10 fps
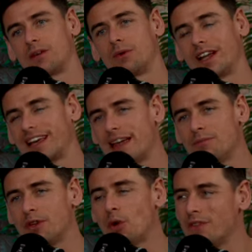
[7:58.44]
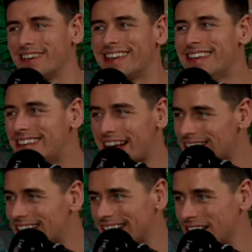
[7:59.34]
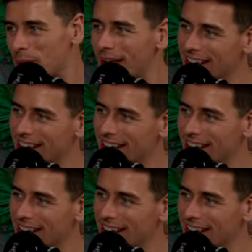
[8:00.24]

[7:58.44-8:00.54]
Well, again, we don't need anything, do we?